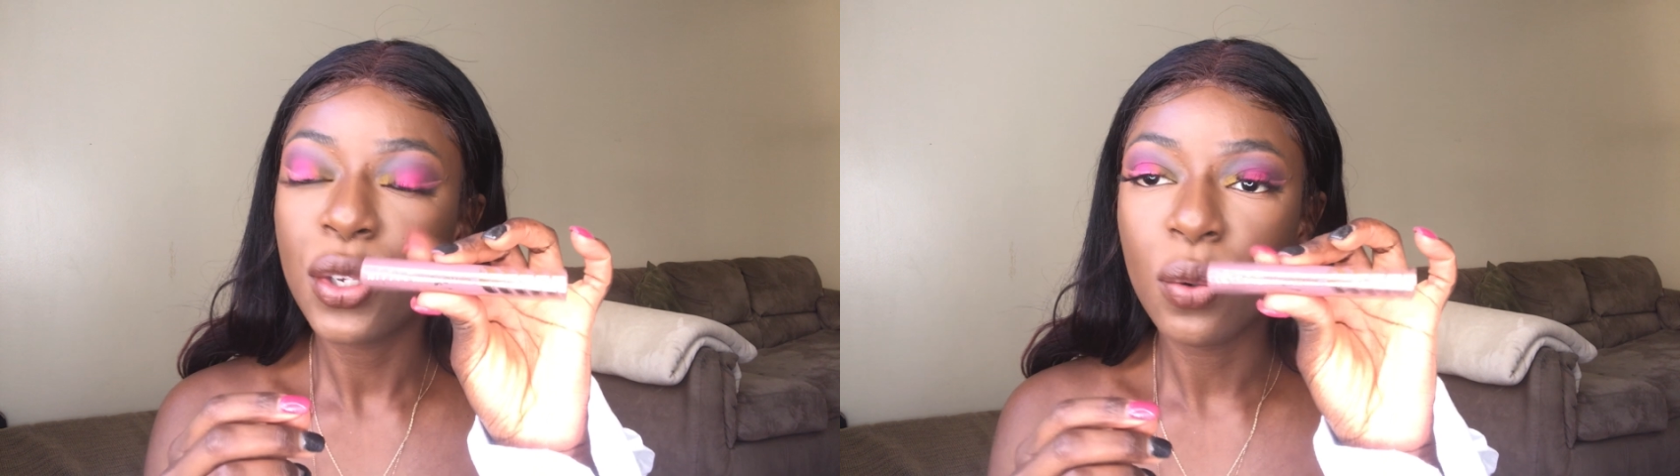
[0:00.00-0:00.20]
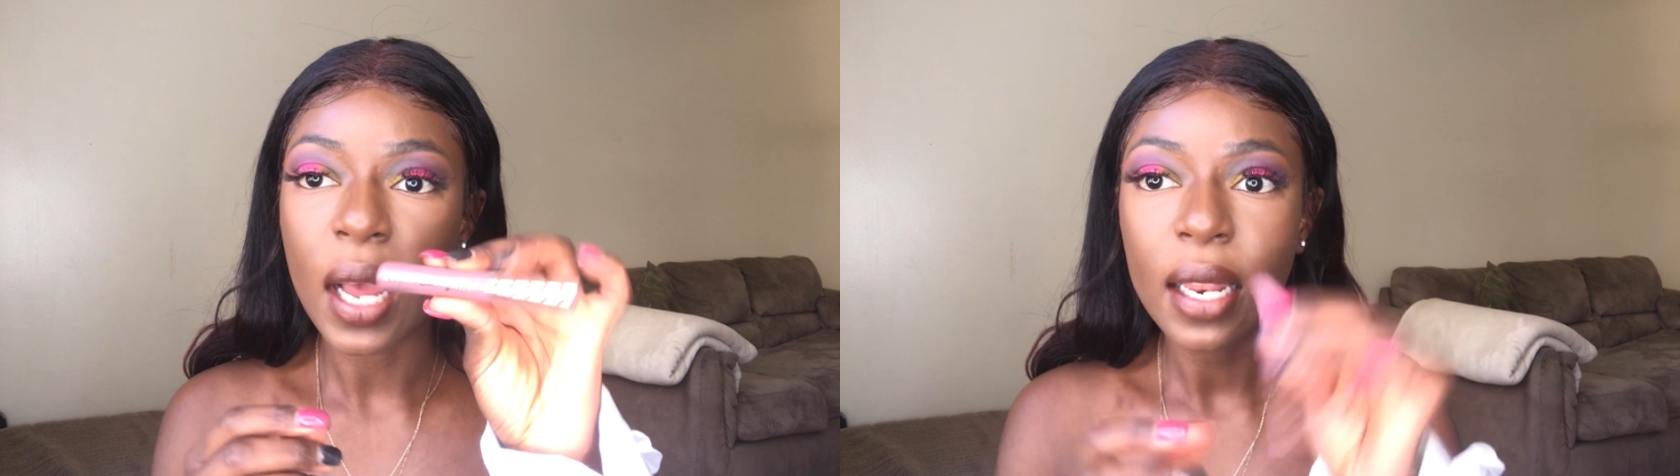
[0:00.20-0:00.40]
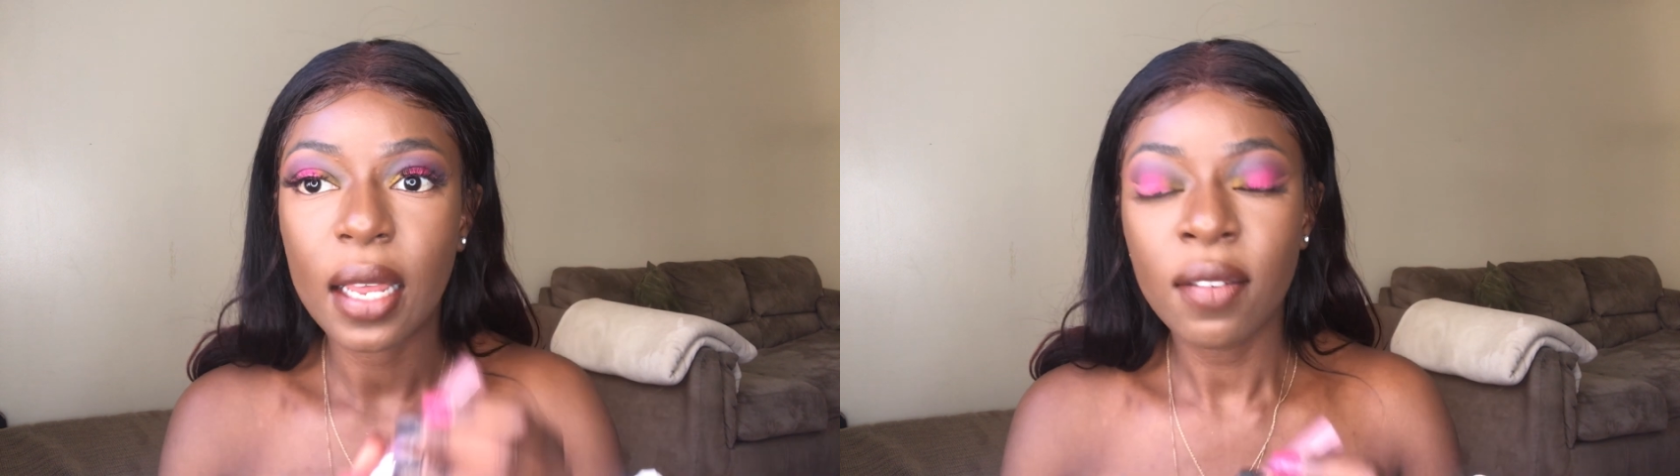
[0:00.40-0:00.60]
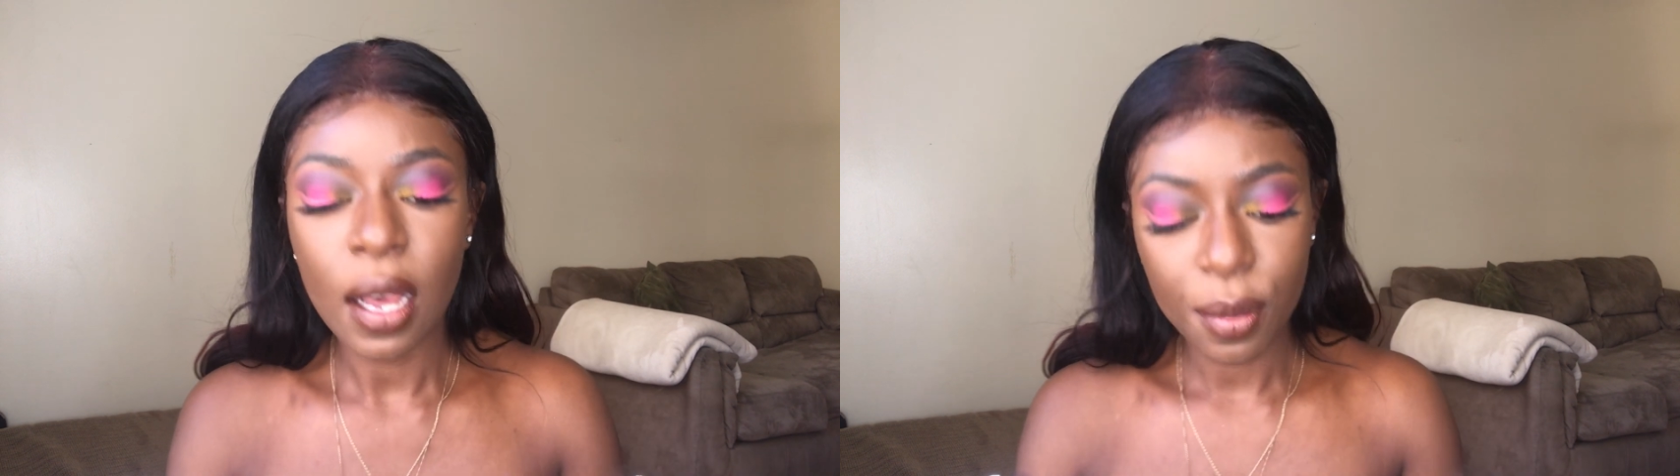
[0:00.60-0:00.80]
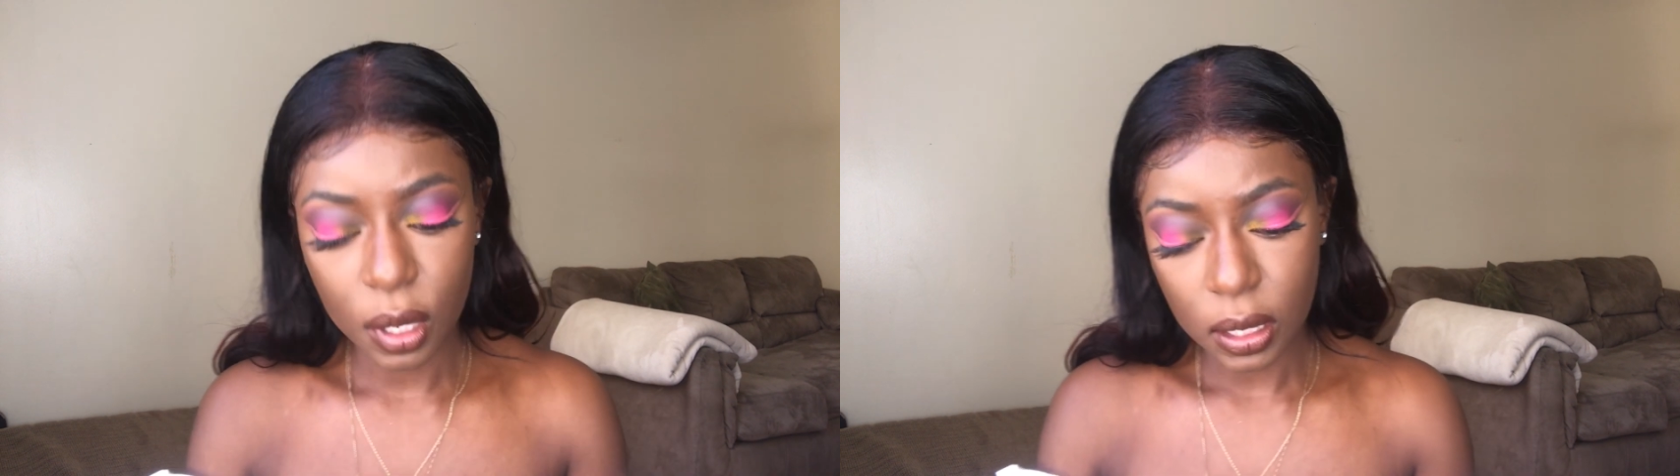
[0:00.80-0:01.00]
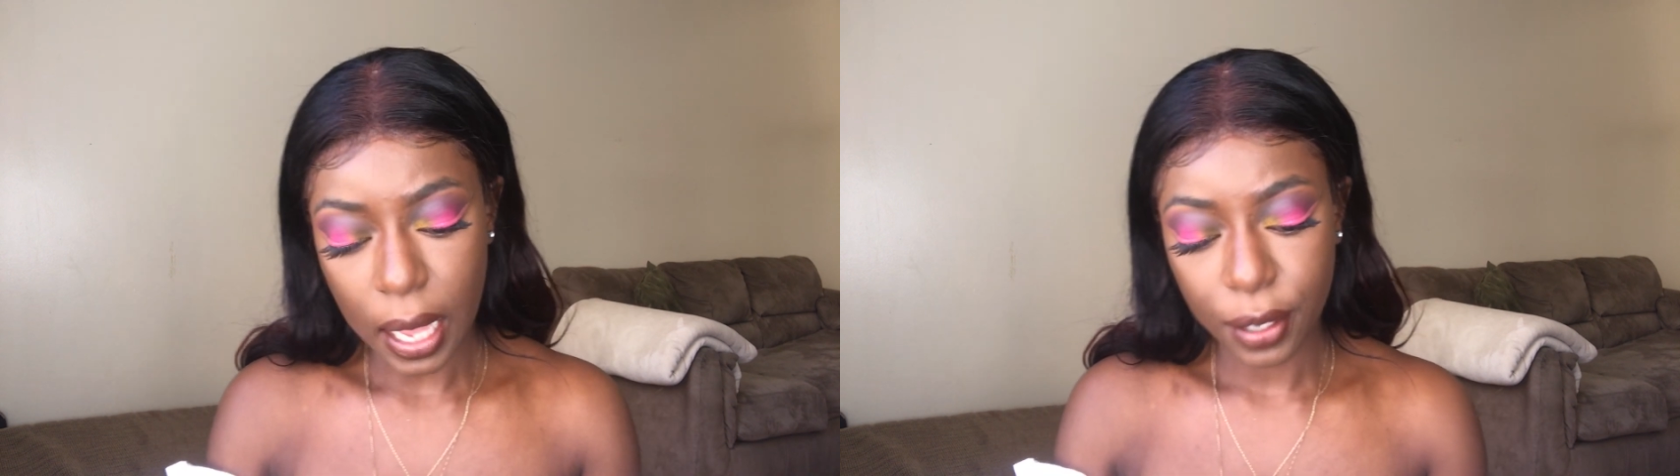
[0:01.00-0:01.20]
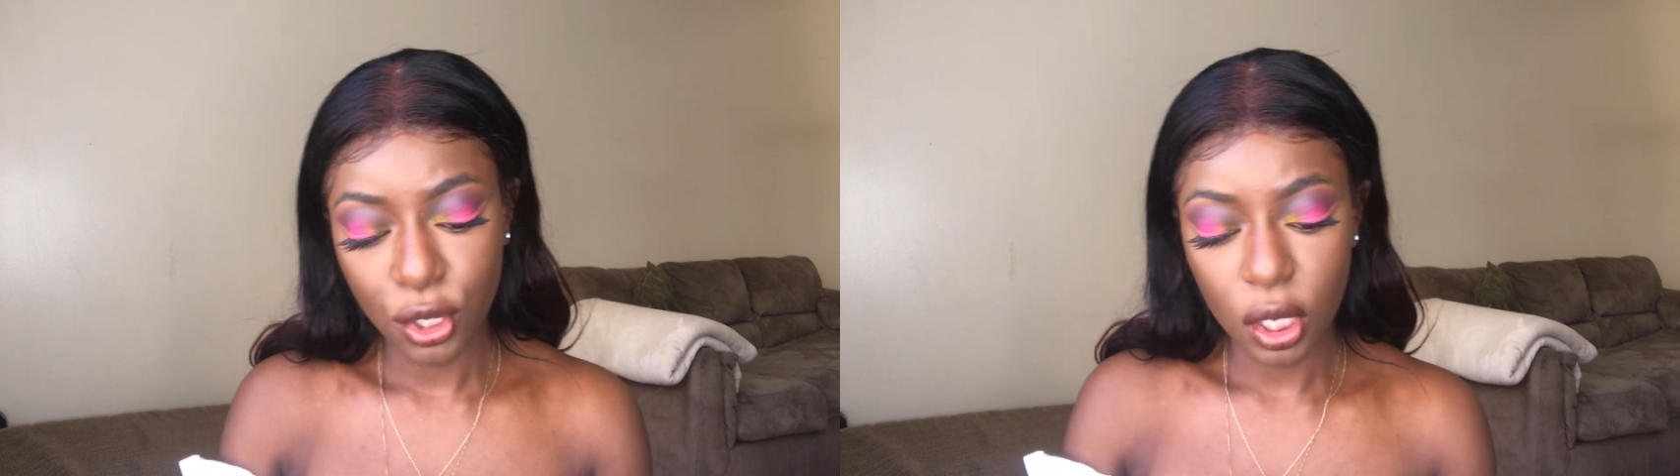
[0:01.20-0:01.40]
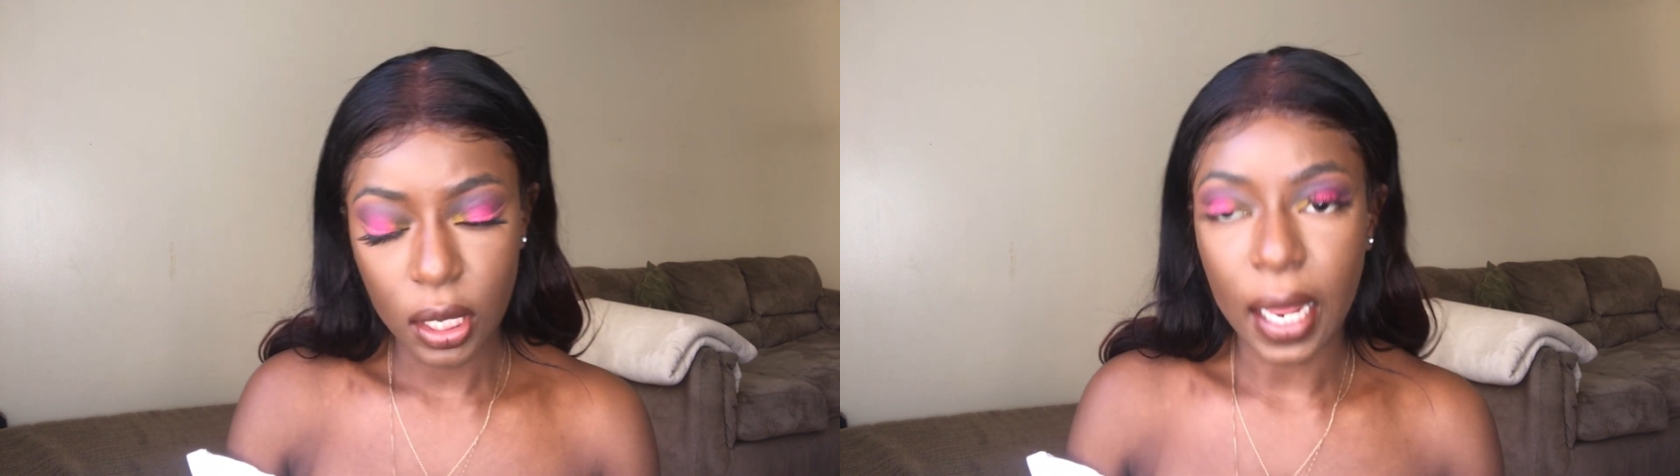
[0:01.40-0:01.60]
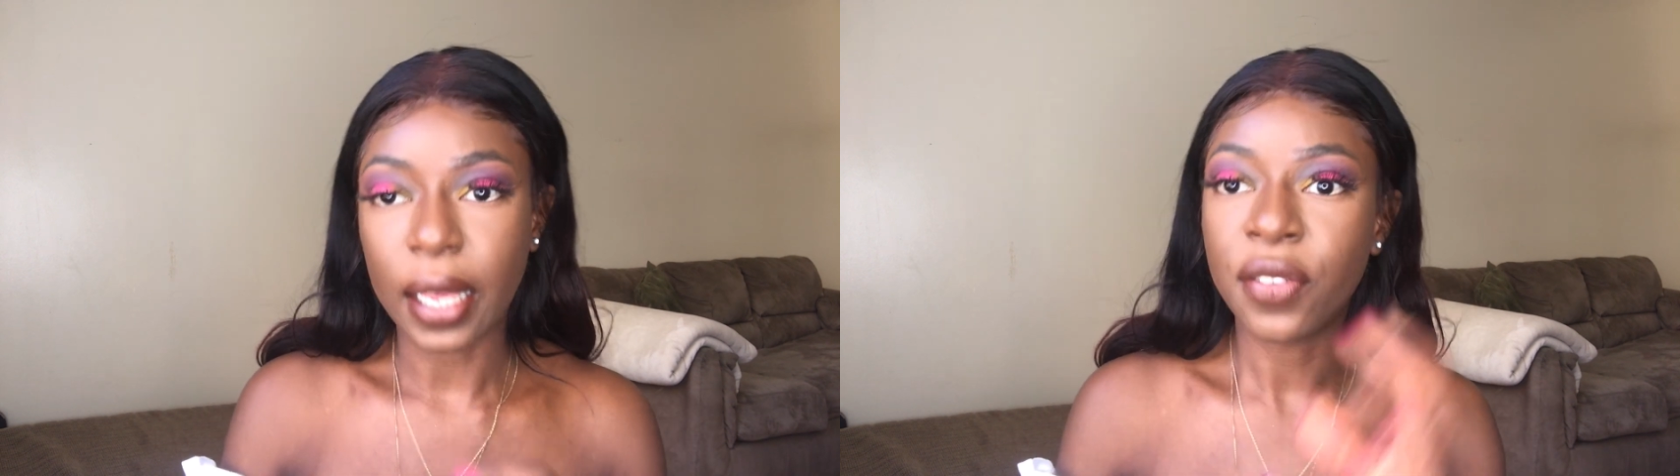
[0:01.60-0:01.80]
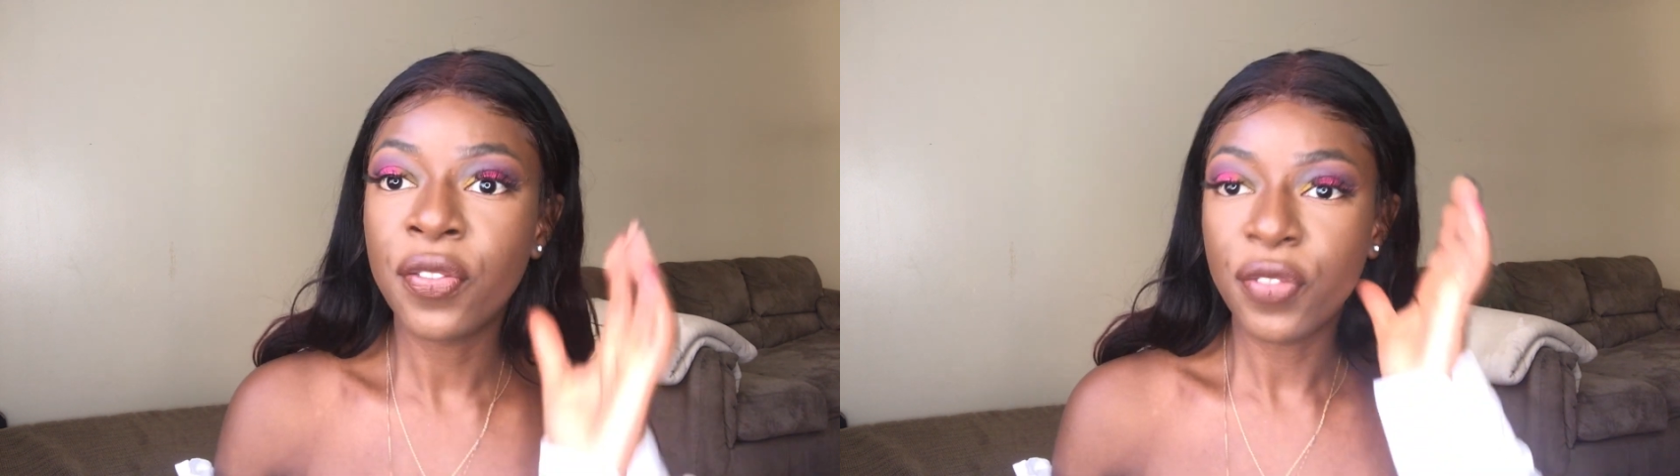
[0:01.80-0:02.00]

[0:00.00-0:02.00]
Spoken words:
of cute. I love how this actually like